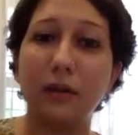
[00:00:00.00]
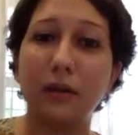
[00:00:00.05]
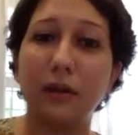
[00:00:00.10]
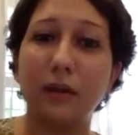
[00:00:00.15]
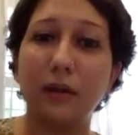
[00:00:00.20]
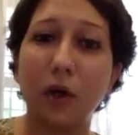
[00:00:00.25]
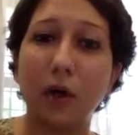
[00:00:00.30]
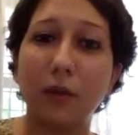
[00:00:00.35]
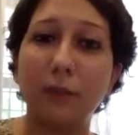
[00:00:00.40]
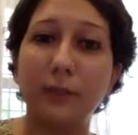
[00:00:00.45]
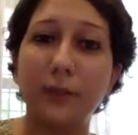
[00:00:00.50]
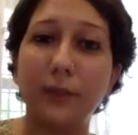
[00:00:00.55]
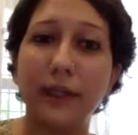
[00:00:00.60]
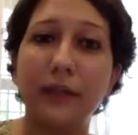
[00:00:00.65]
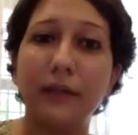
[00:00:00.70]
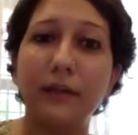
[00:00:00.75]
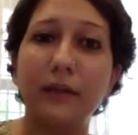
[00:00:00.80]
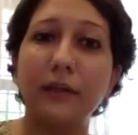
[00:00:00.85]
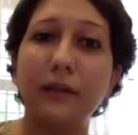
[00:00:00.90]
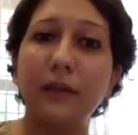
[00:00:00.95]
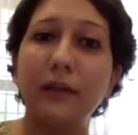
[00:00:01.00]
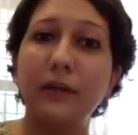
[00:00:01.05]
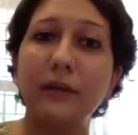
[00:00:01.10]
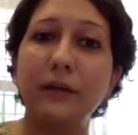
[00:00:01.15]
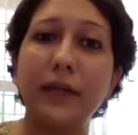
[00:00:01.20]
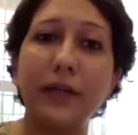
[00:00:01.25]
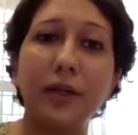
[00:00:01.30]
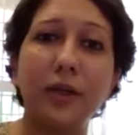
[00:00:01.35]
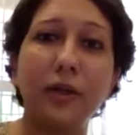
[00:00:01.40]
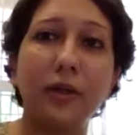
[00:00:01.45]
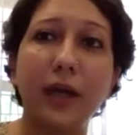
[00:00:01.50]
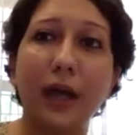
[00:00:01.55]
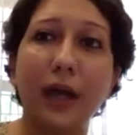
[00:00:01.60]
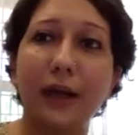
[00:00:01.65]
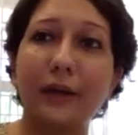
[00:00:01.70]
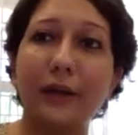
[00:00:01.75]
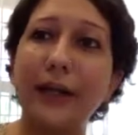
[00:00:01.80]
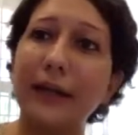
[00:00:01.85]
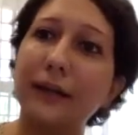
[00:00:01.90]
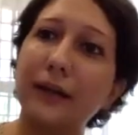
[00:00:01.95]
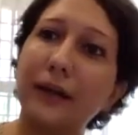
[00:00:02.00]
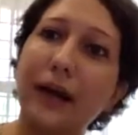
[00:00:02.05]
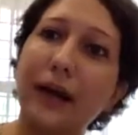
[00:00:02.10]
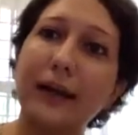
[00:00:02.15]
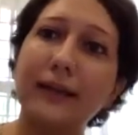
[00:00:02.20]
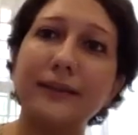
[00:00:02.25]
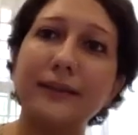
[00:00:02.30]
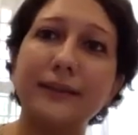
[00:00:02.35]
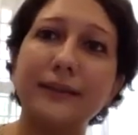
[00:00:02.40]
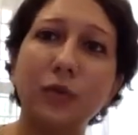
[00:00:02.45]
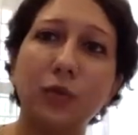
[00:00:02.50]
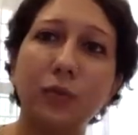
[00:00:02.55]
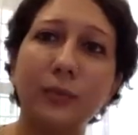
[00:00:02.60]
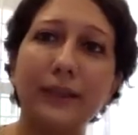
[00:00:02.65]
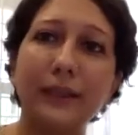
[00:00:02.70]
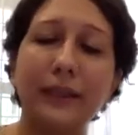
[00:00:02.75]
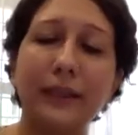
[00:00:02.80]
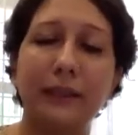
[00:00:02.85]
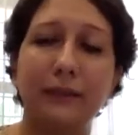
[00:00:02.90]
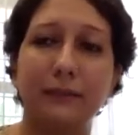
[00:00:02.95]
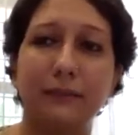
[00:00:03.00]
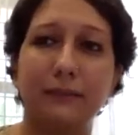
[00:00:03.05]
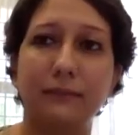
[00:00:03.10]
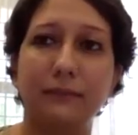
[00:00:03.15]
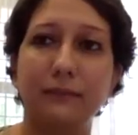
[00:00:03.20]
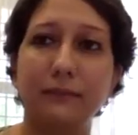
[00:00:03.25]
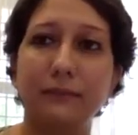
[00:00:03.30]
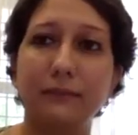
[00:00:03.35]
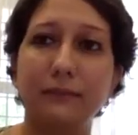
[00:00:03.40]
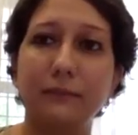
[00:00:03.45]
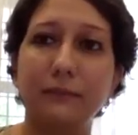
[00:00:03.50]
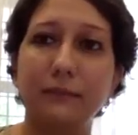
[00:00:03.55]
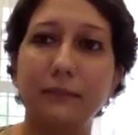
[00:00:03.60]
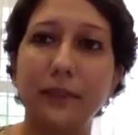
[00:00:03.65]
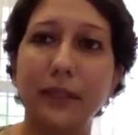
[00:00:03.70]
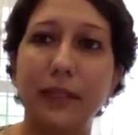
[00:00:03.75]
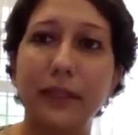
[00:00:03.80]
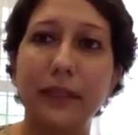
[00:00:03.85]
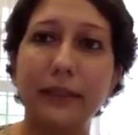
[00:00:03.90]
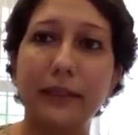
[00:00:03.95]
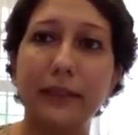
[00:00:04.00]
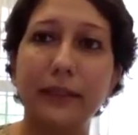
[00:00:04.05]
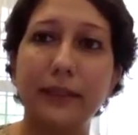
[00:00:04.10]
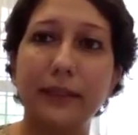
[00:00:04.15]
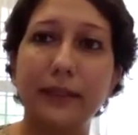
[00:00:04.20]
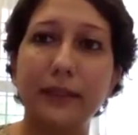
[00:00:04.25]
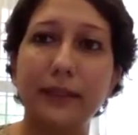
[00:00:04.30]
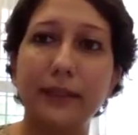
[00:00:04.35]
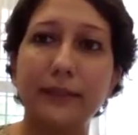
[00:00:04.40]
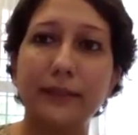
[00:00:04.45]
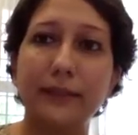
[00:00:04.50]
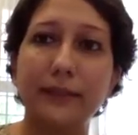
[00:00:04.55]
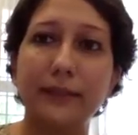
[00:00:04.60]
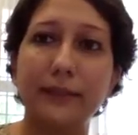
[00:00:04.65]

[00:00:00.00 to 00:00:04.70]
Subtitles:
adopted, then your grant letter has no meaning, right? It